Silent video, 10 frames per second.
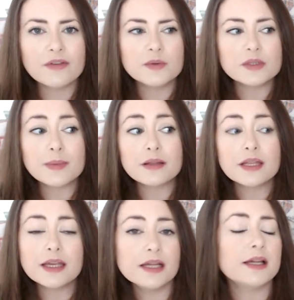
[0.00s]
It was about
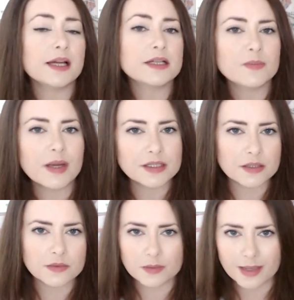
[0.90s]
the healing aspect.
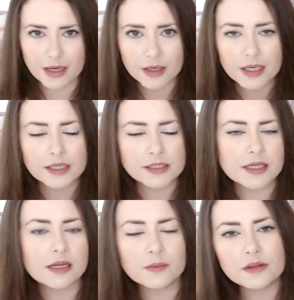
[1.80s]
It was about
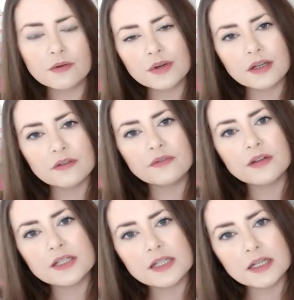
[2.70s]
dealing with grief
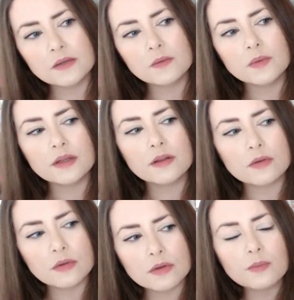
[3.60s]
and dealing with
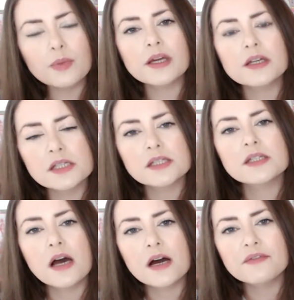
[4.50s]
the bigger
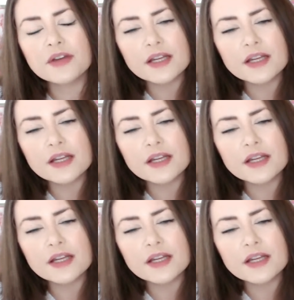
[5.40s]
stuff.